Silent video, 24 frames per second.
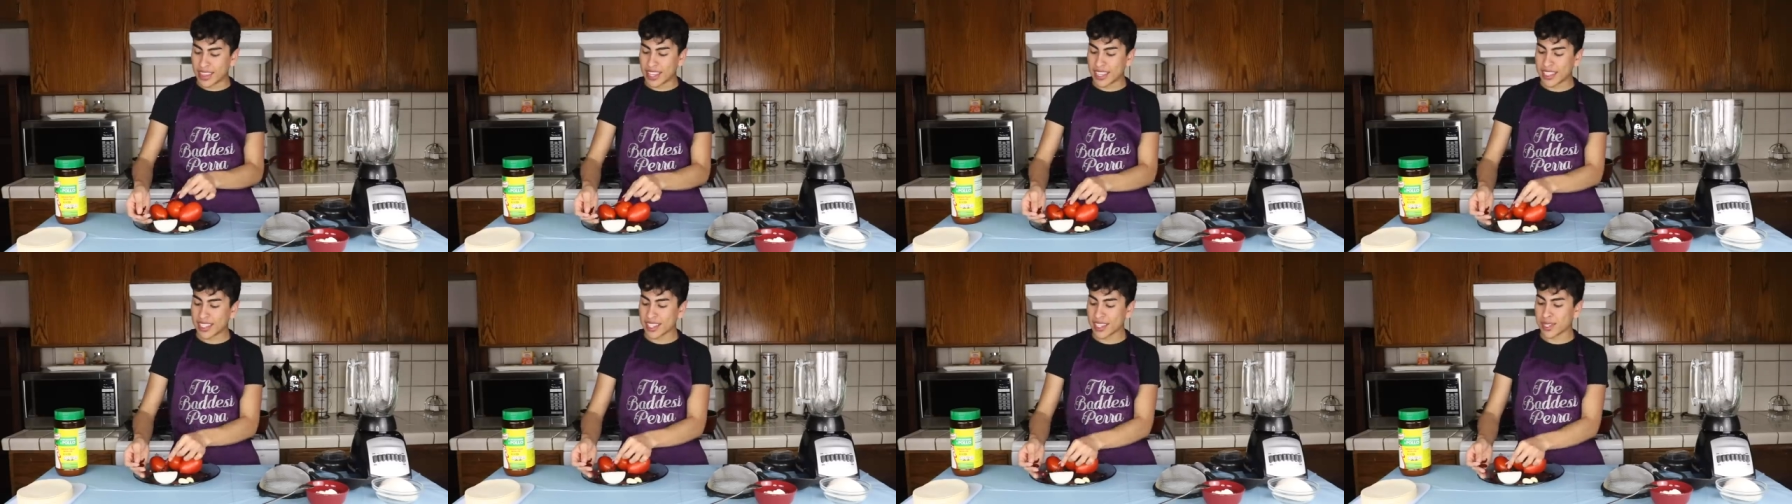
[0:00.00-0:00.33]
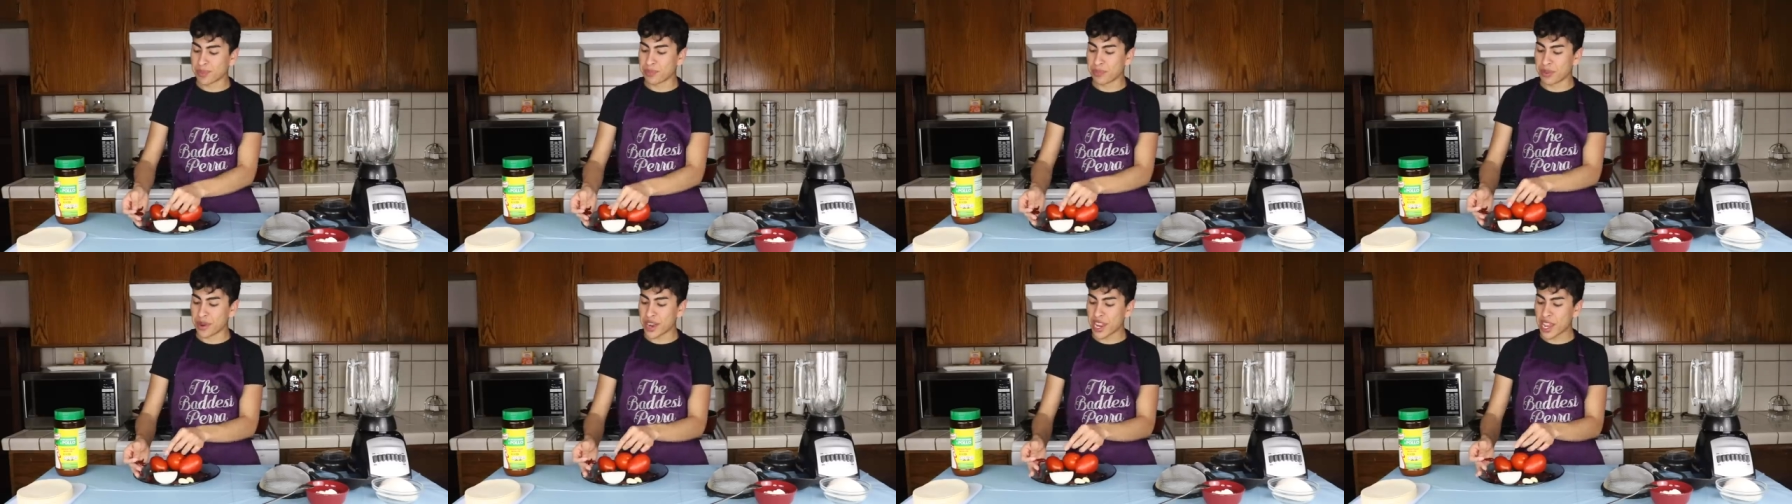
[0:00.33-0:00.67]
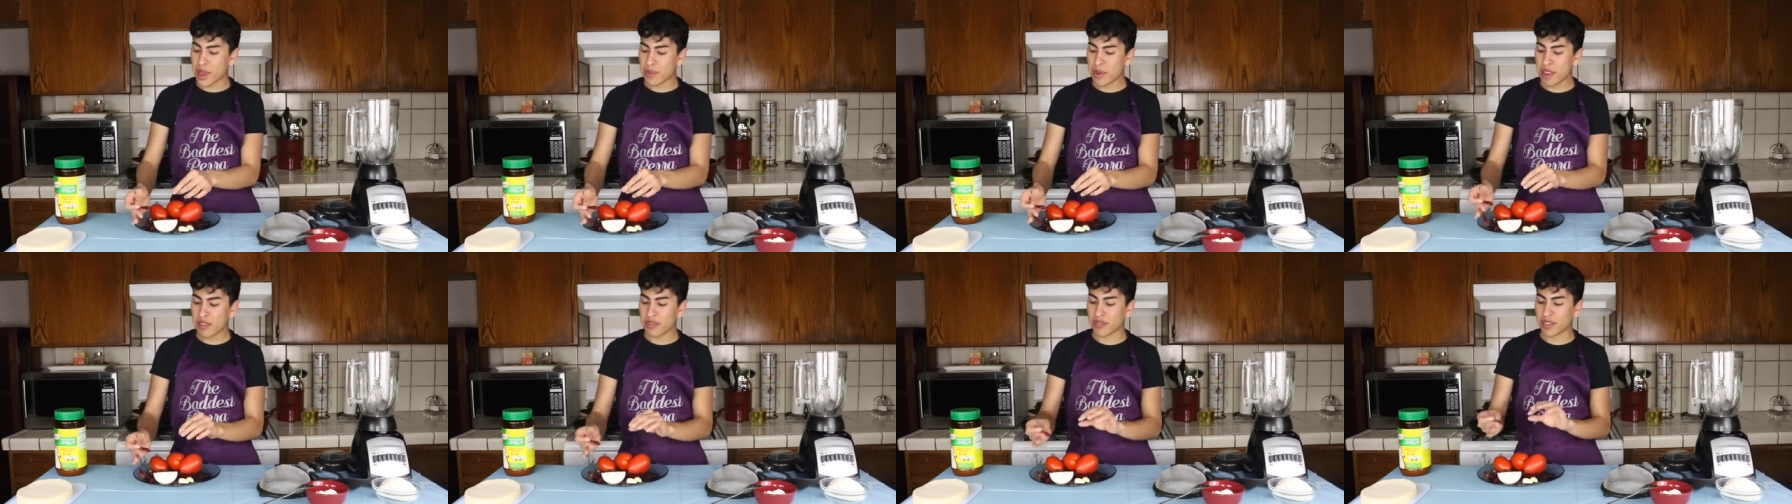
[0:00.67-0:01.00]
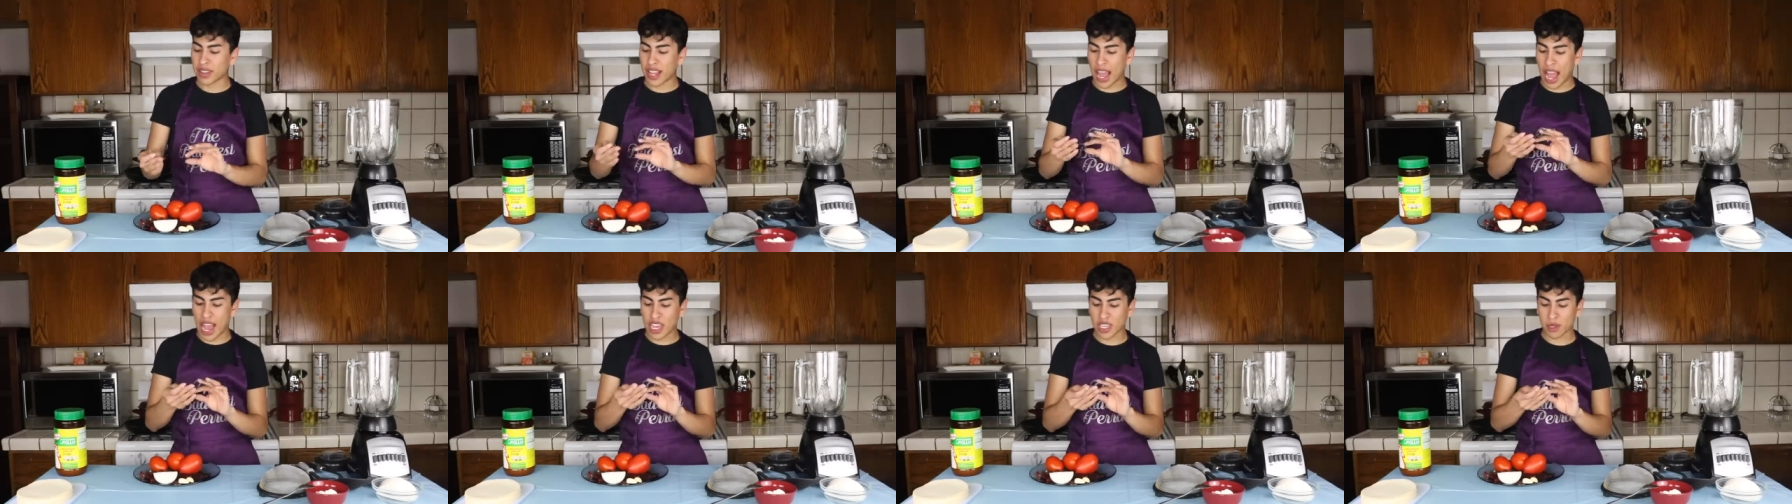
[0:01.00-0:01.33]
This is bringing me
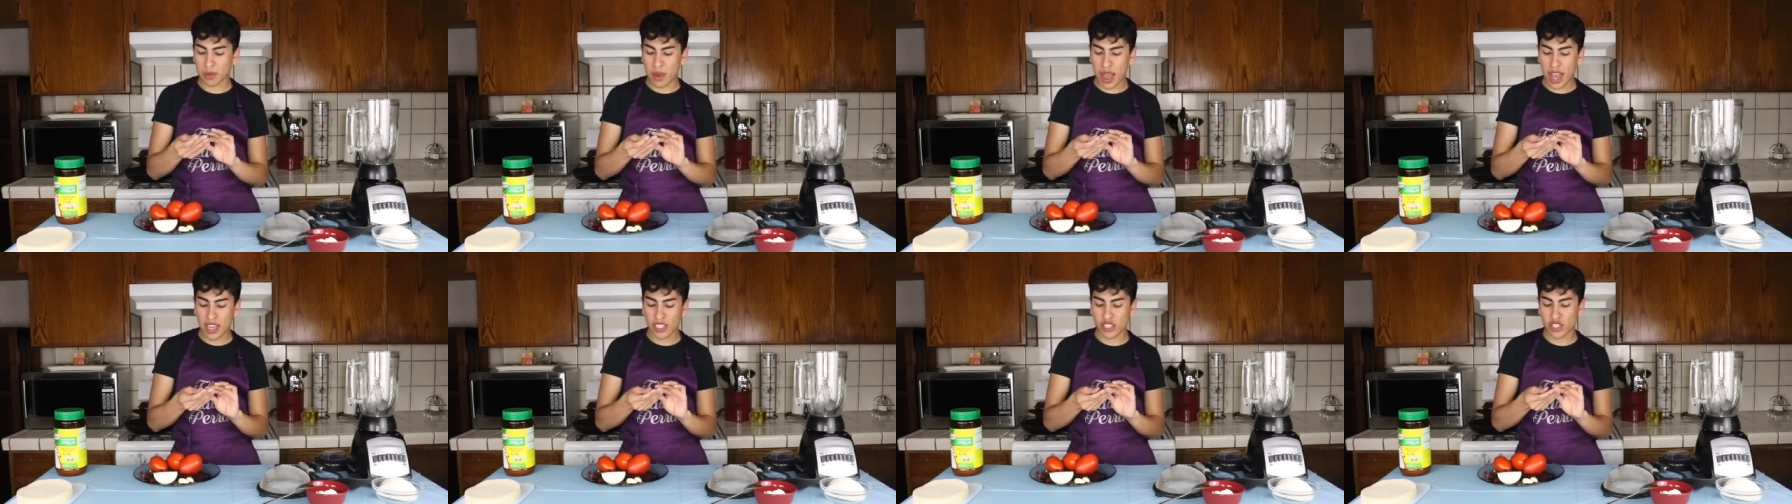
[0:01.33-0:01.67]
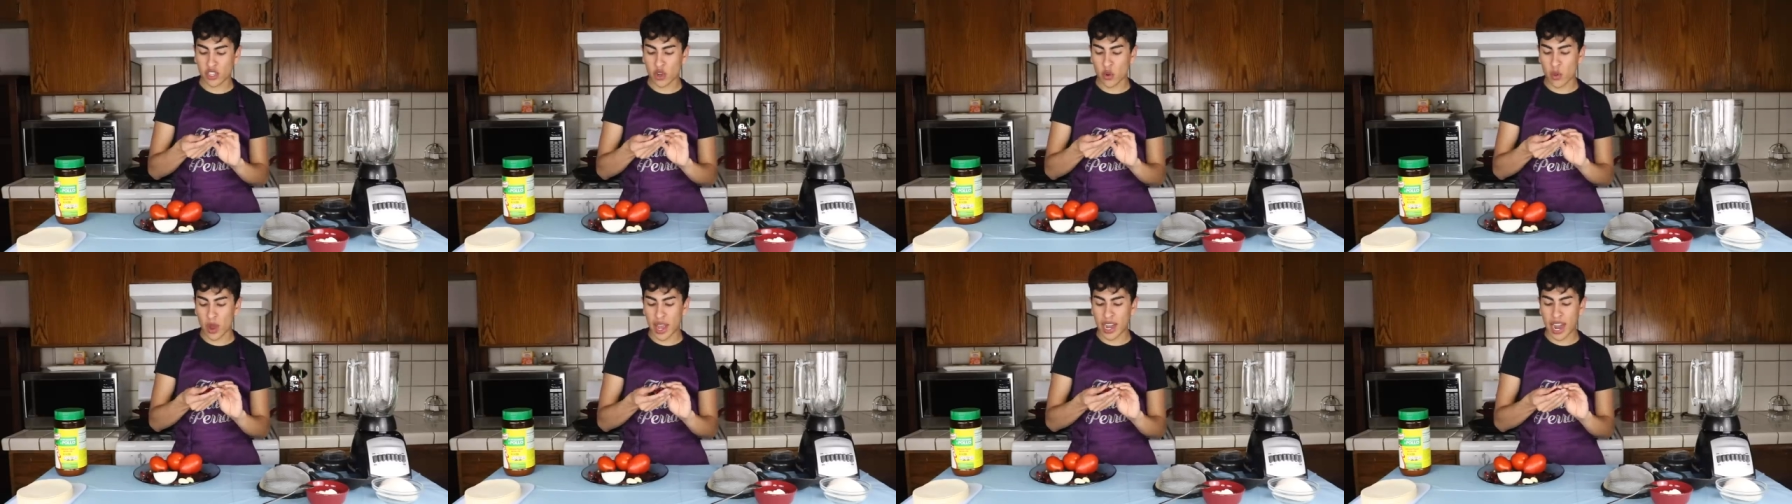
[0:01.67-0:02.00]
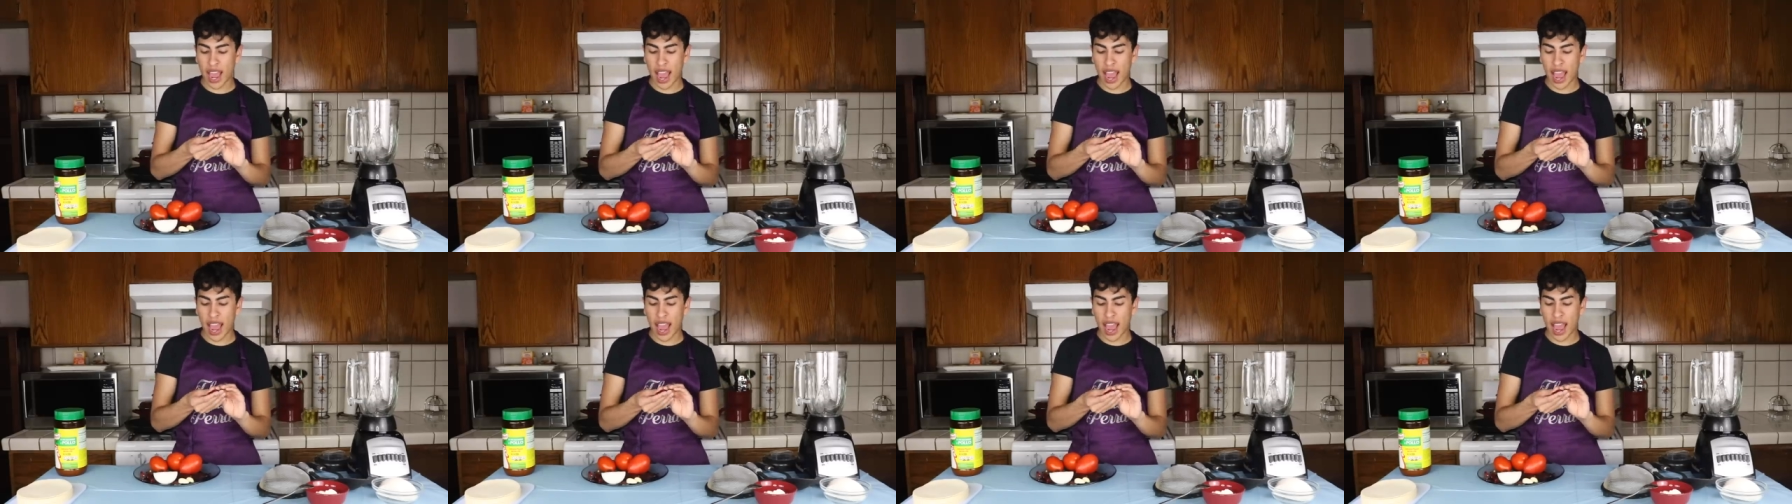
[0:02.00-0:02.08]
flashbacks to when